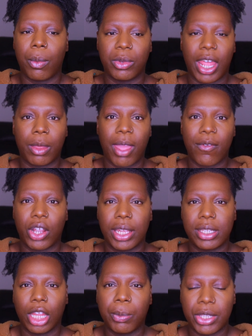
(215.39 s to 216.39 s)
Um, now that we have our
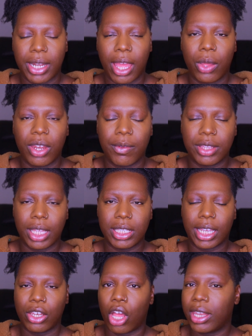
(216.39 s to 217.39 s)
concealer blended out, everything's
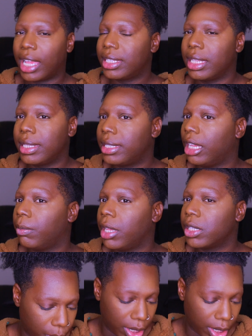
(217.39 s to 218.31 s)
looking all nice and seamless.